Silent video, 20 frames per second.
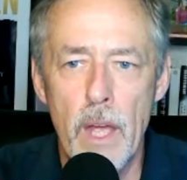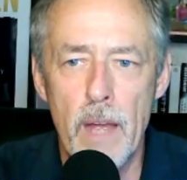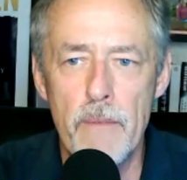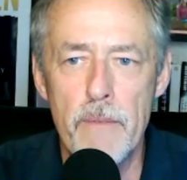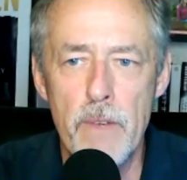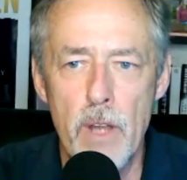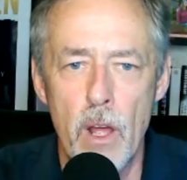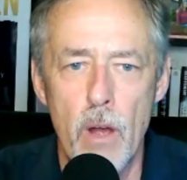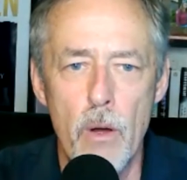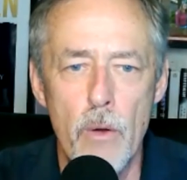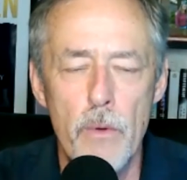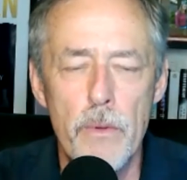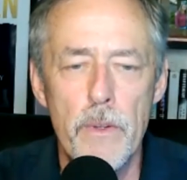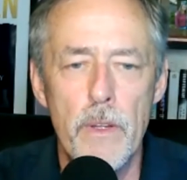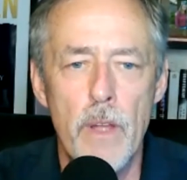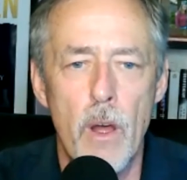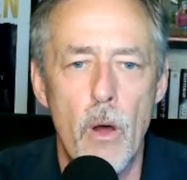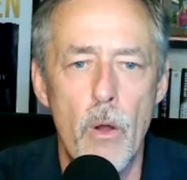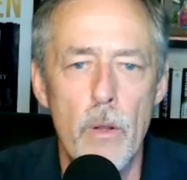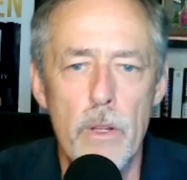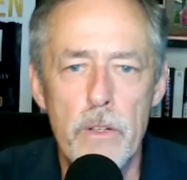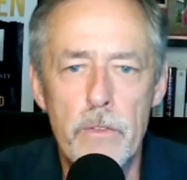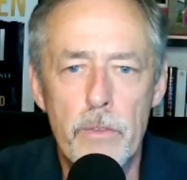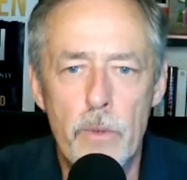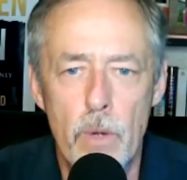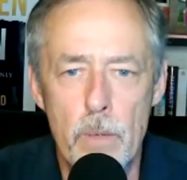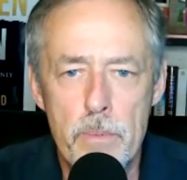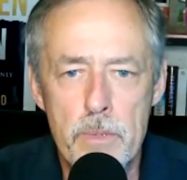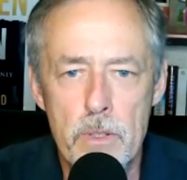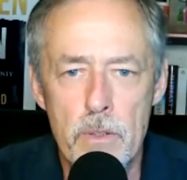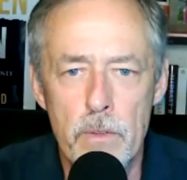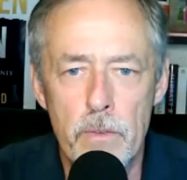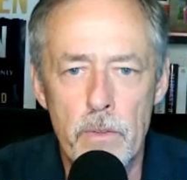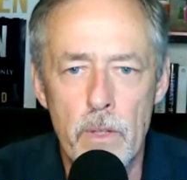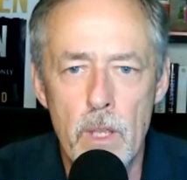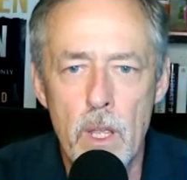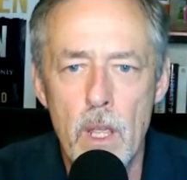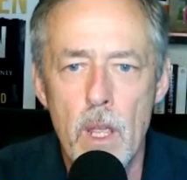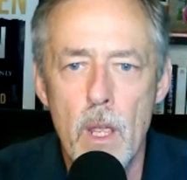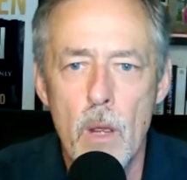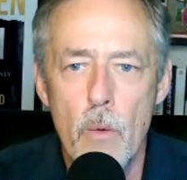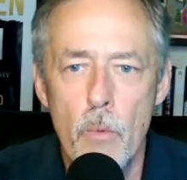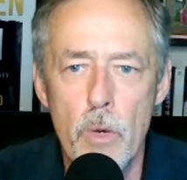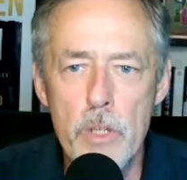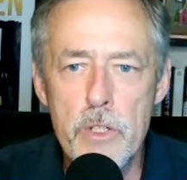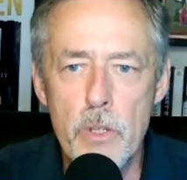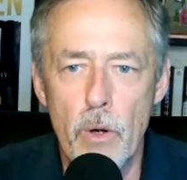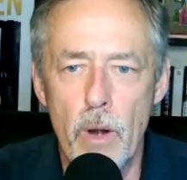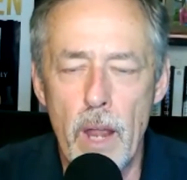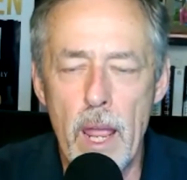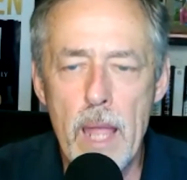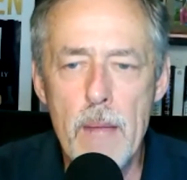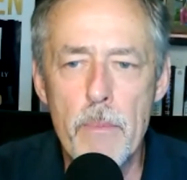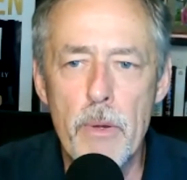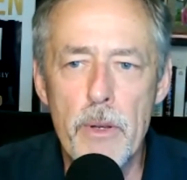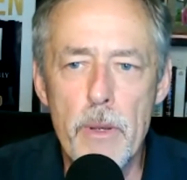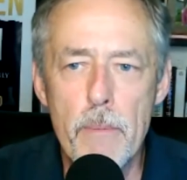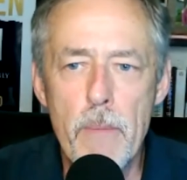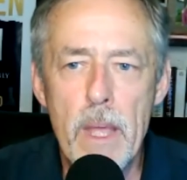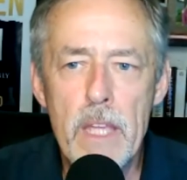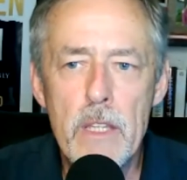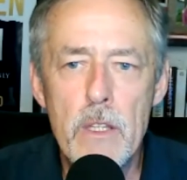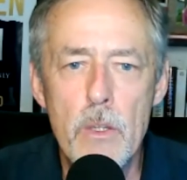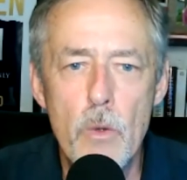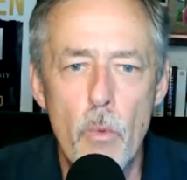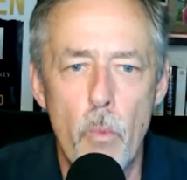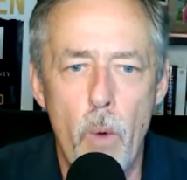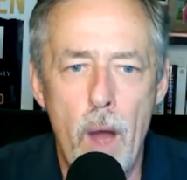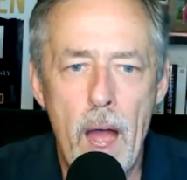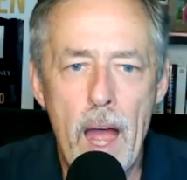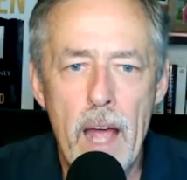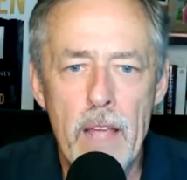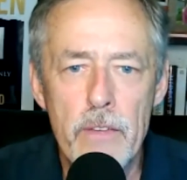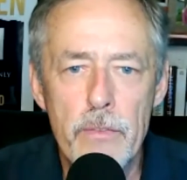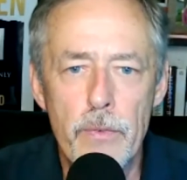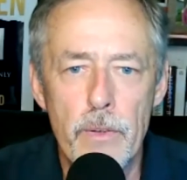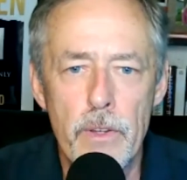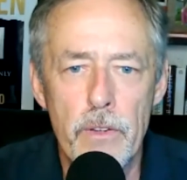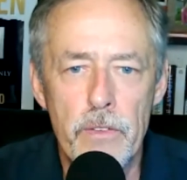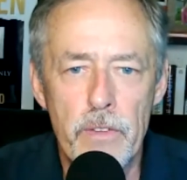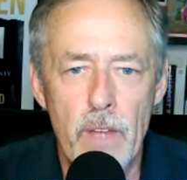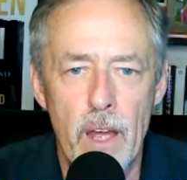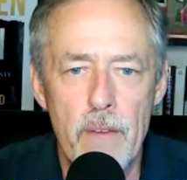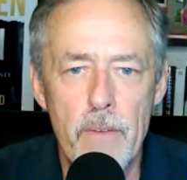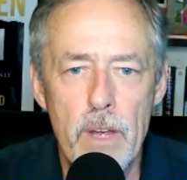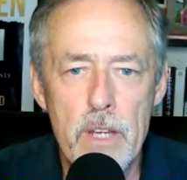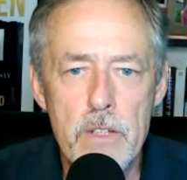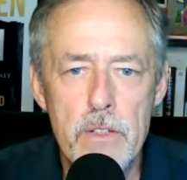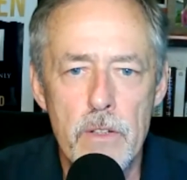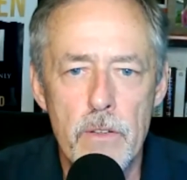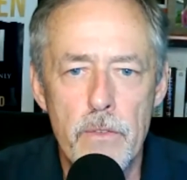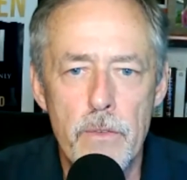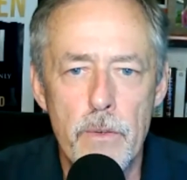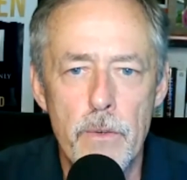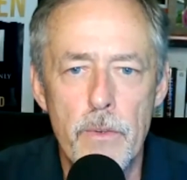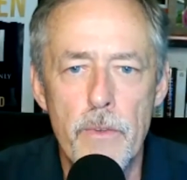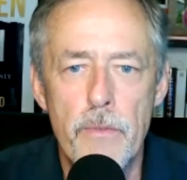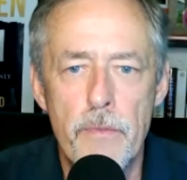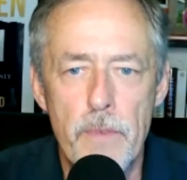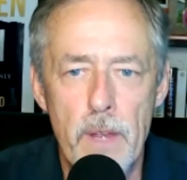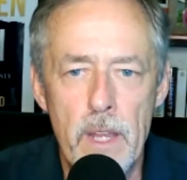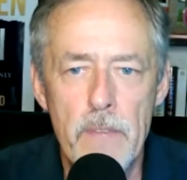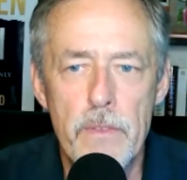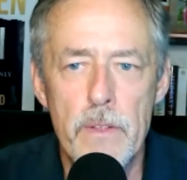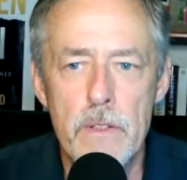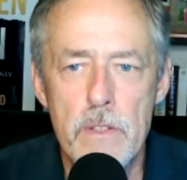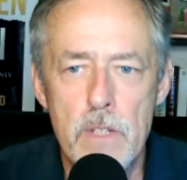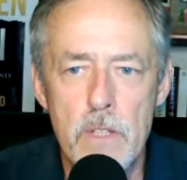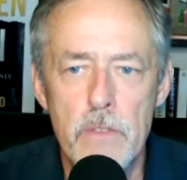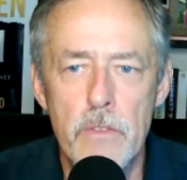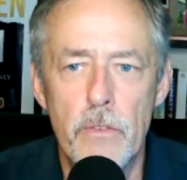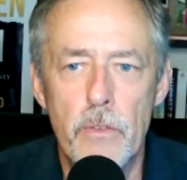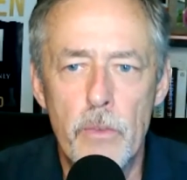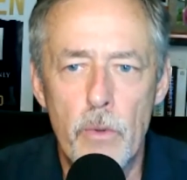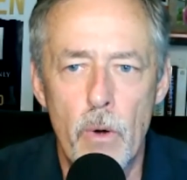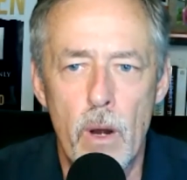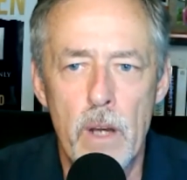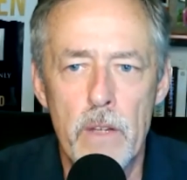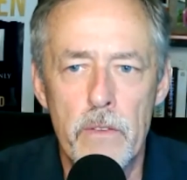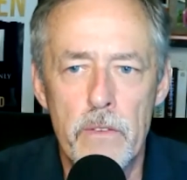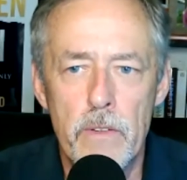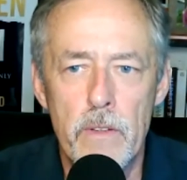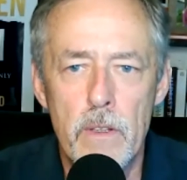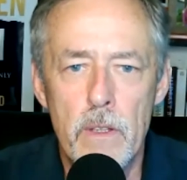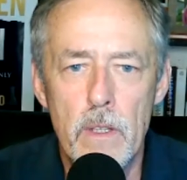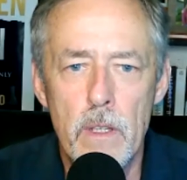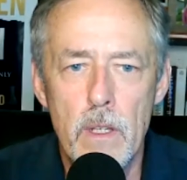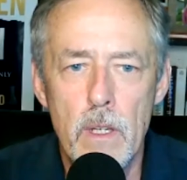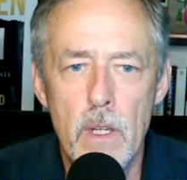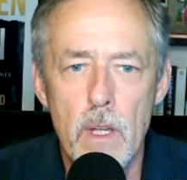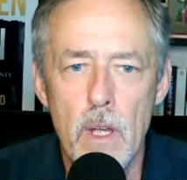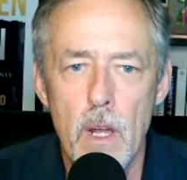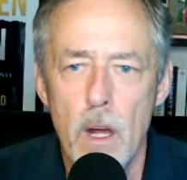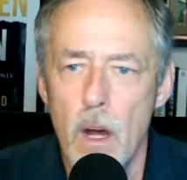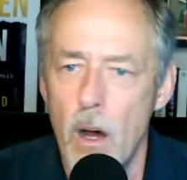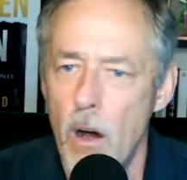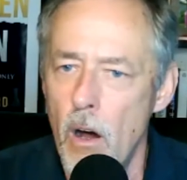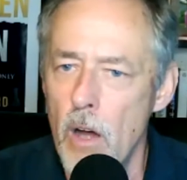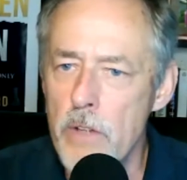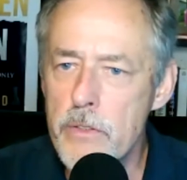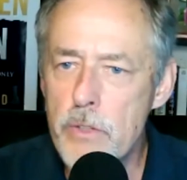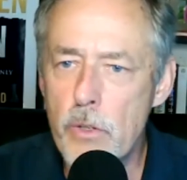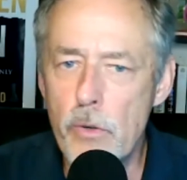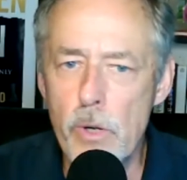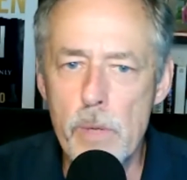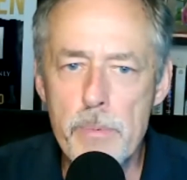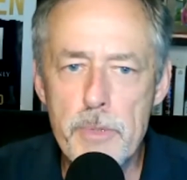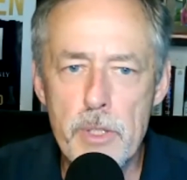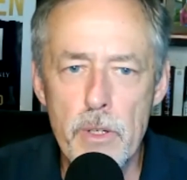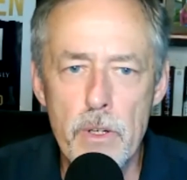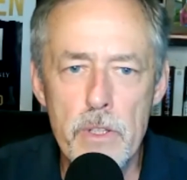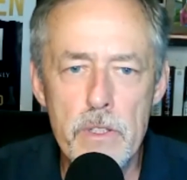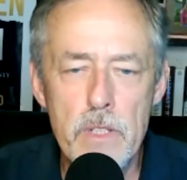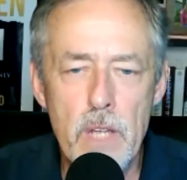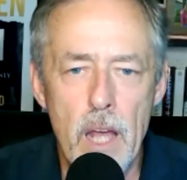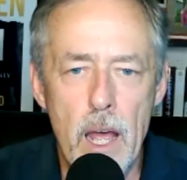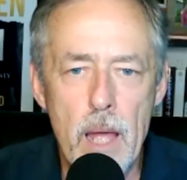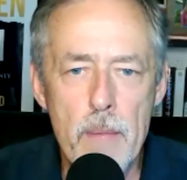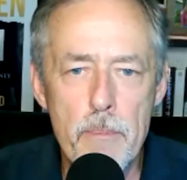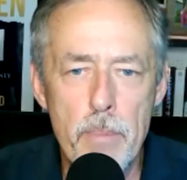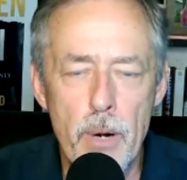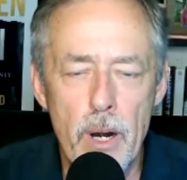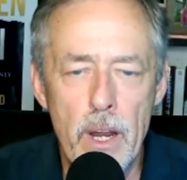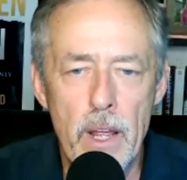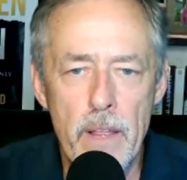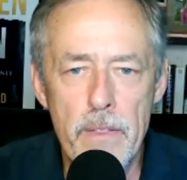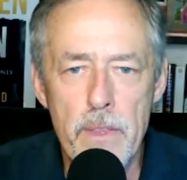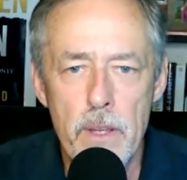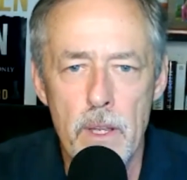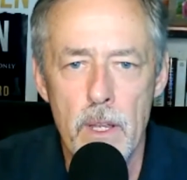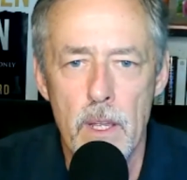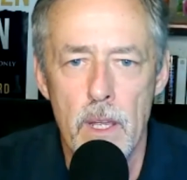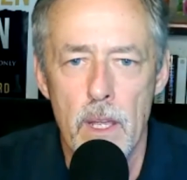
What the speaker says: have known the Holy Scriptures, which are able to make you wise for the salvation through the faith in Jesus Christ. All Scripture is God-breathed